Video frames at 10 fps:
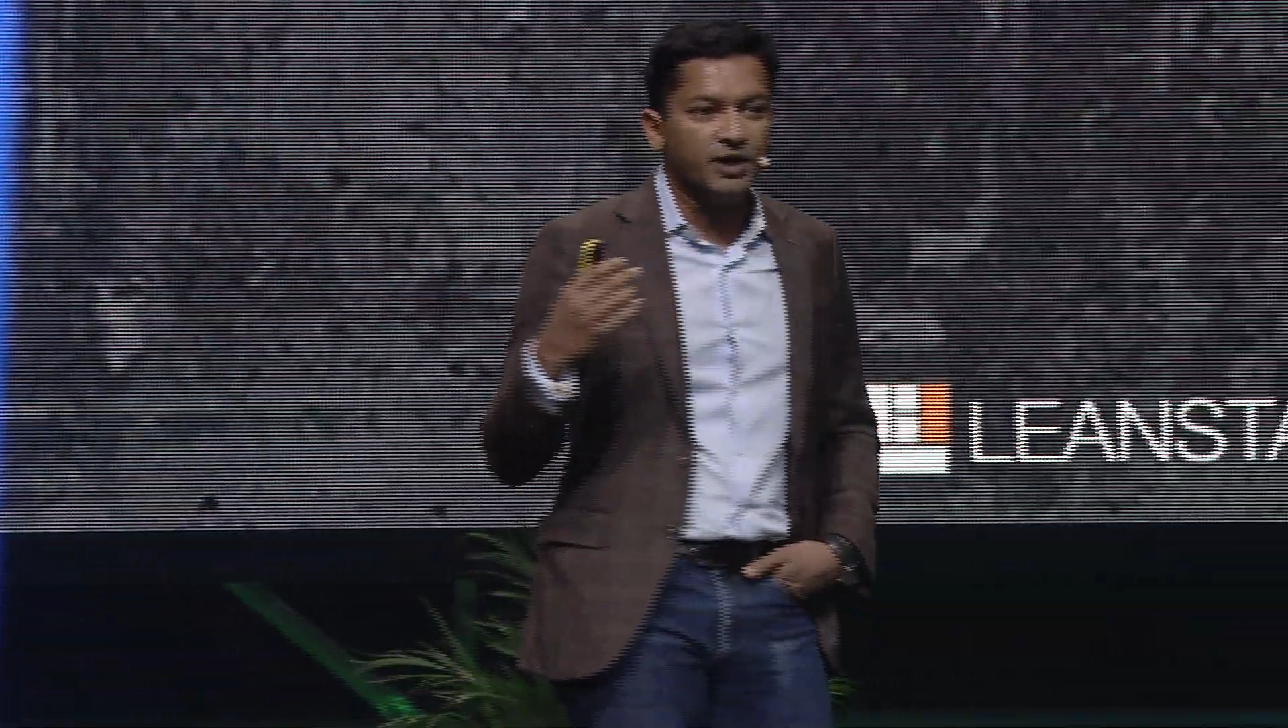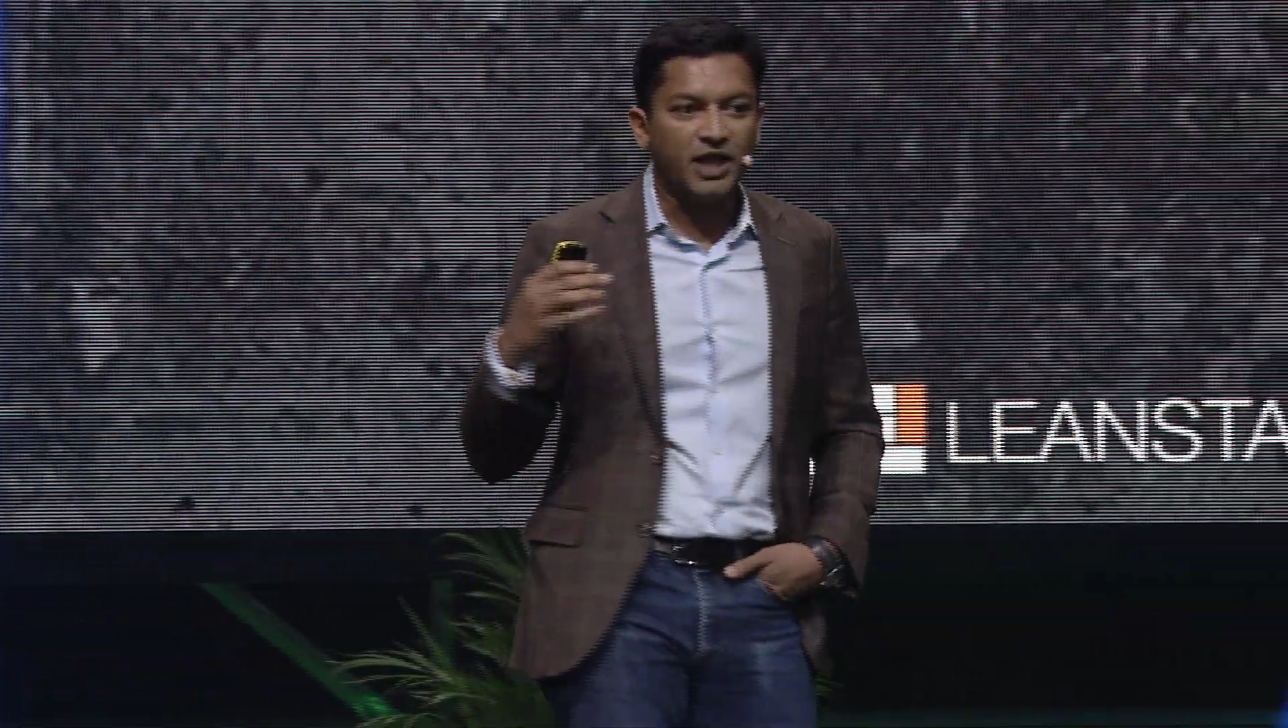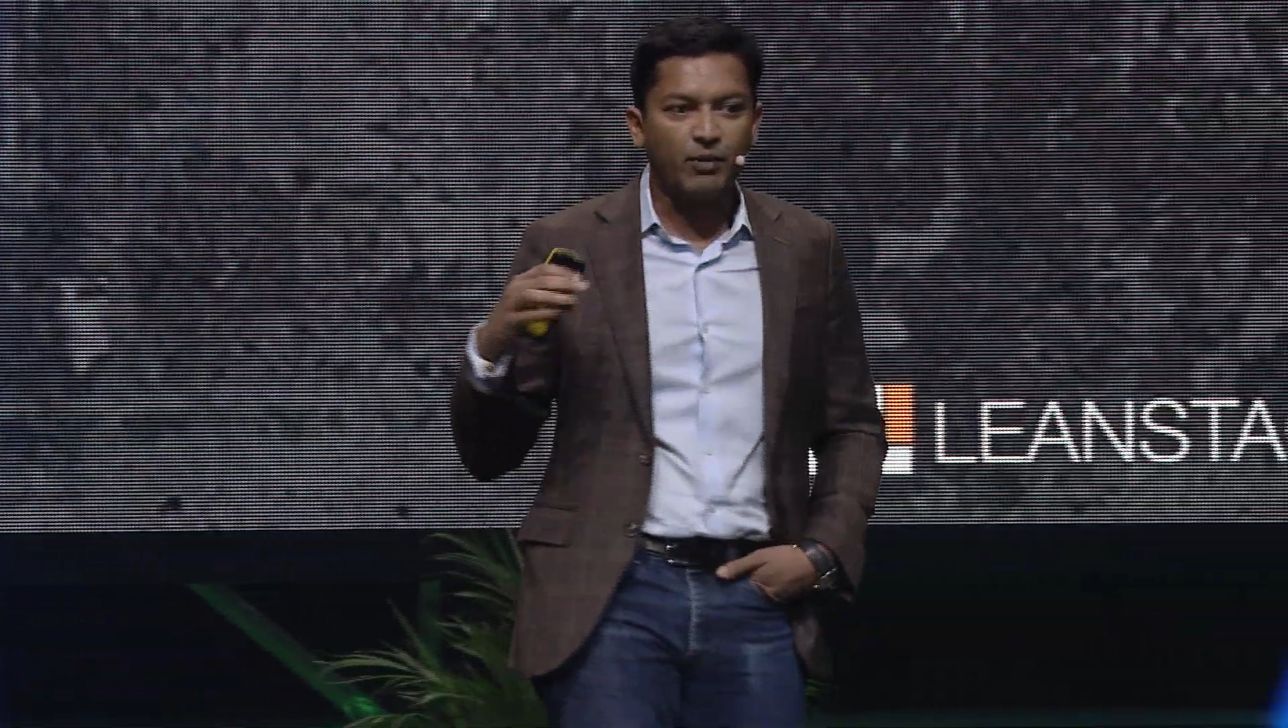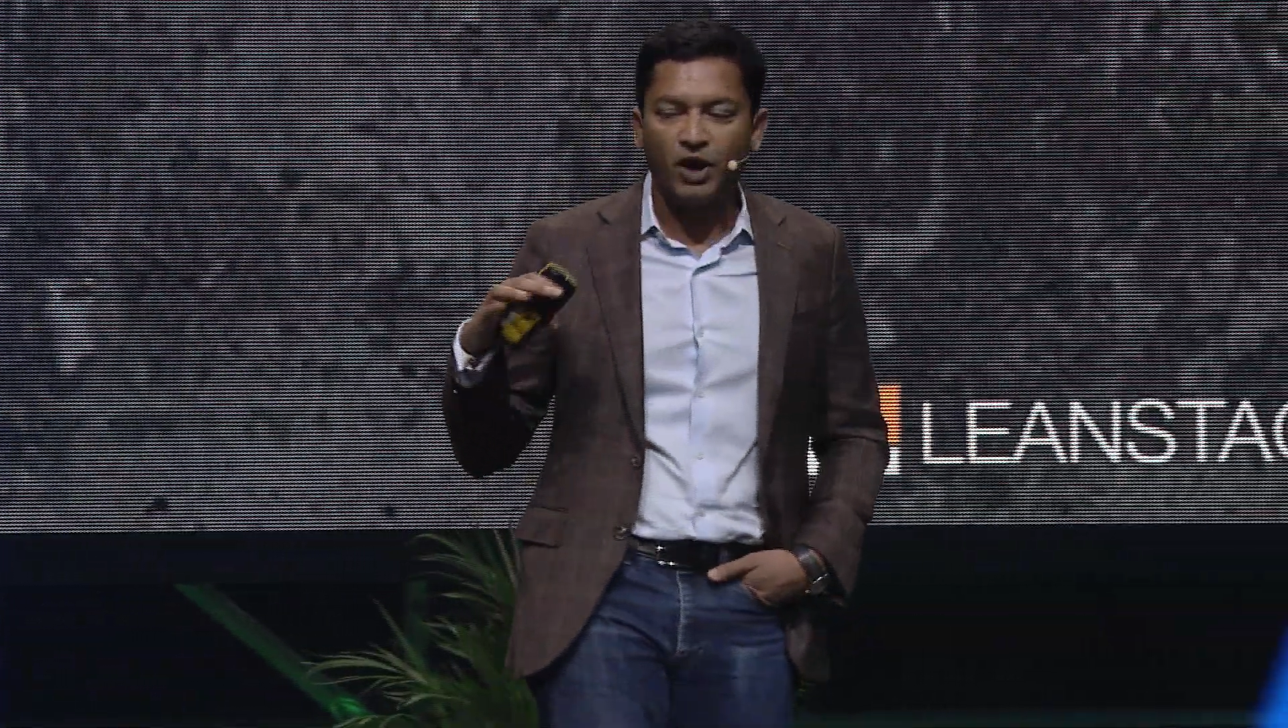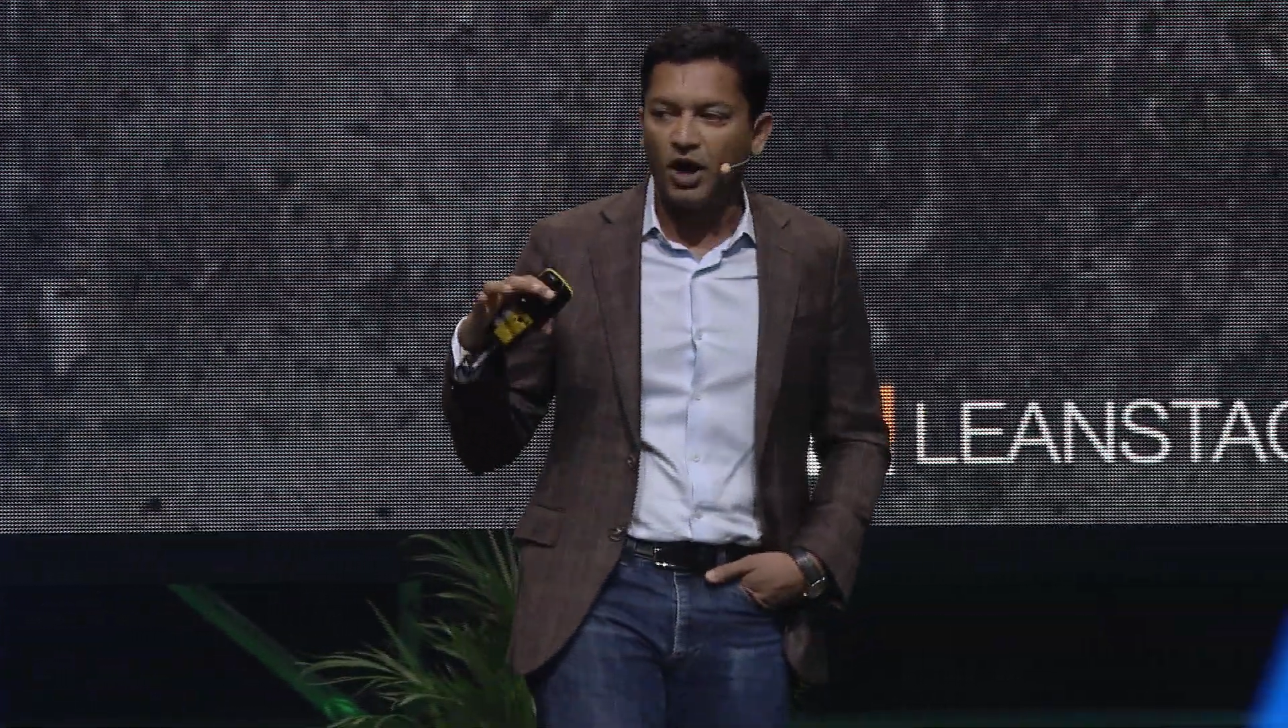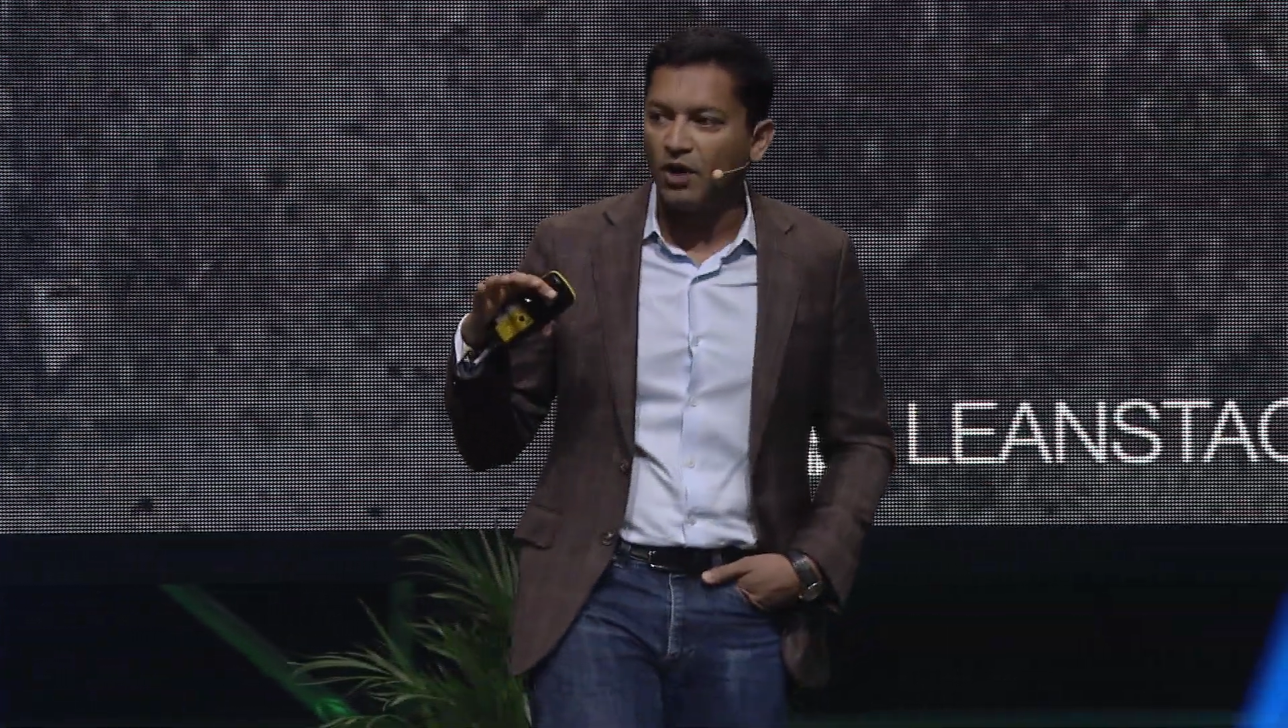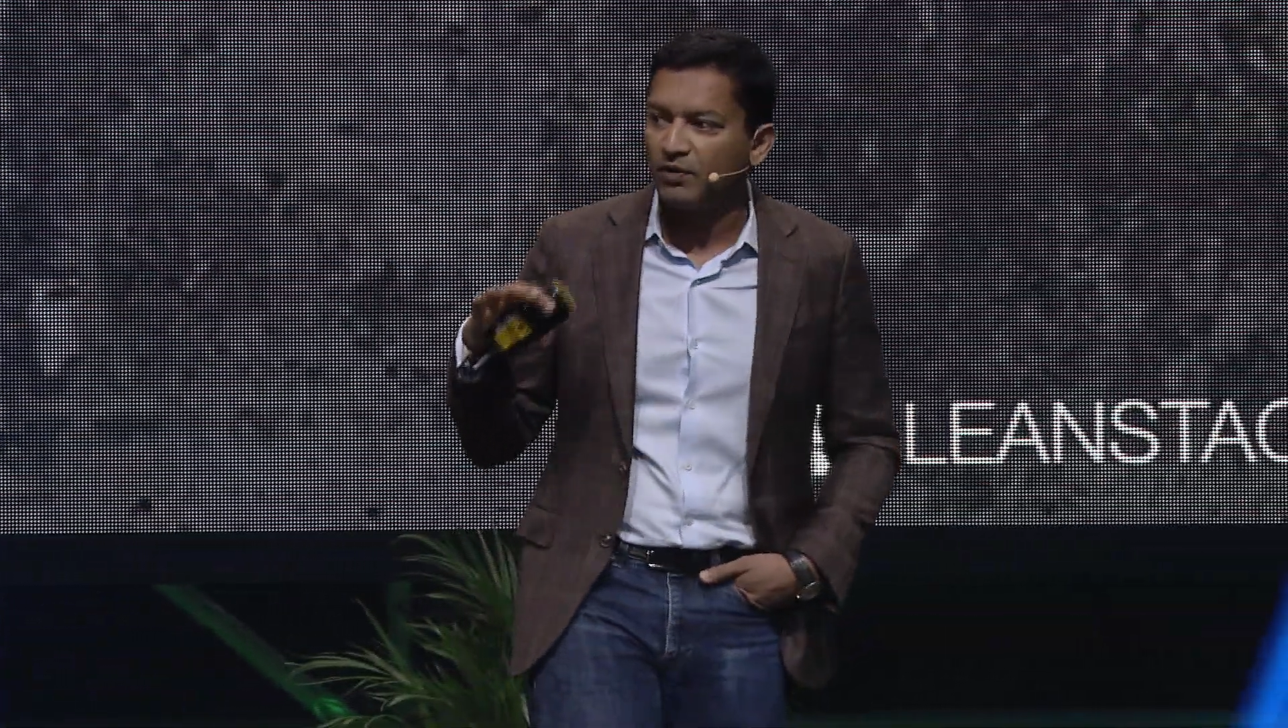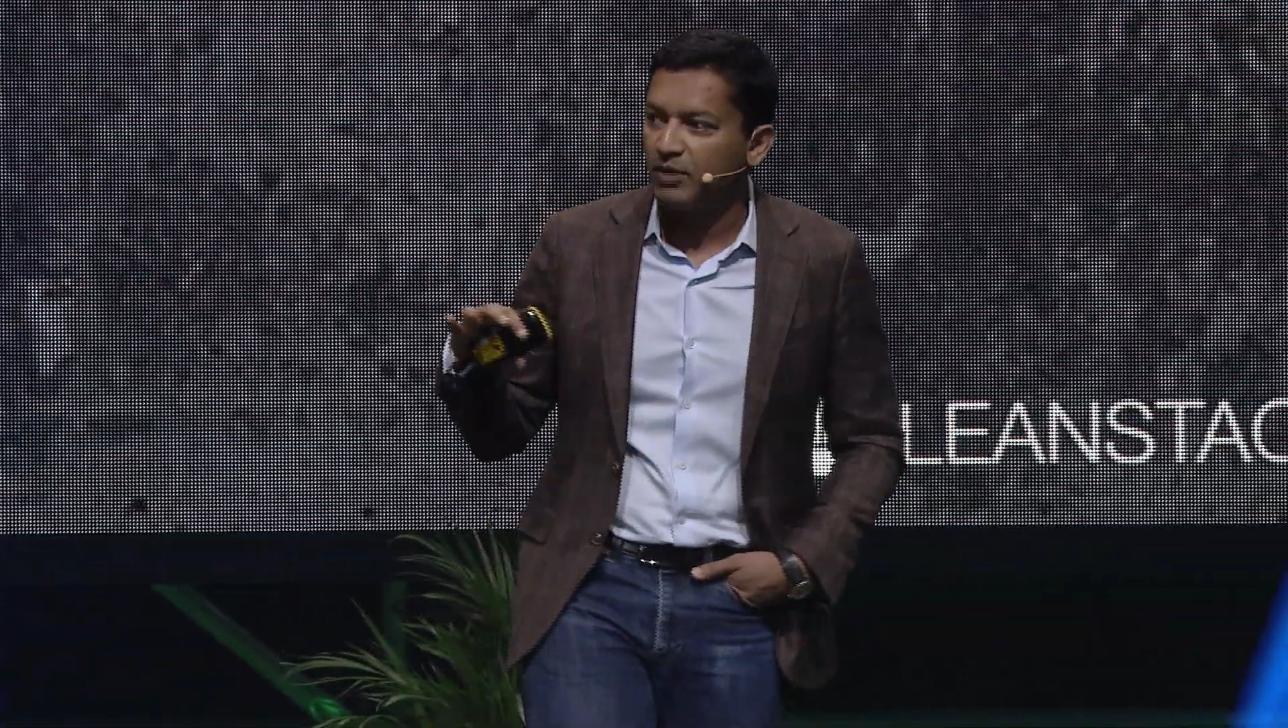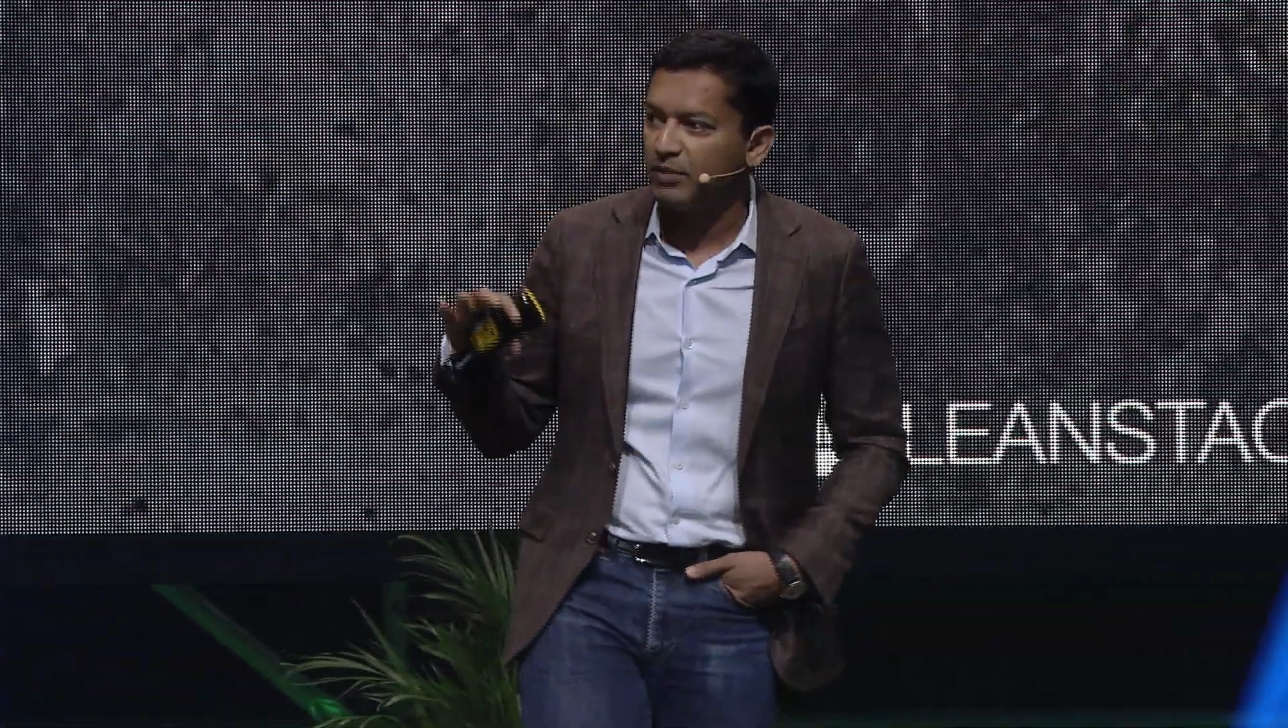there were 100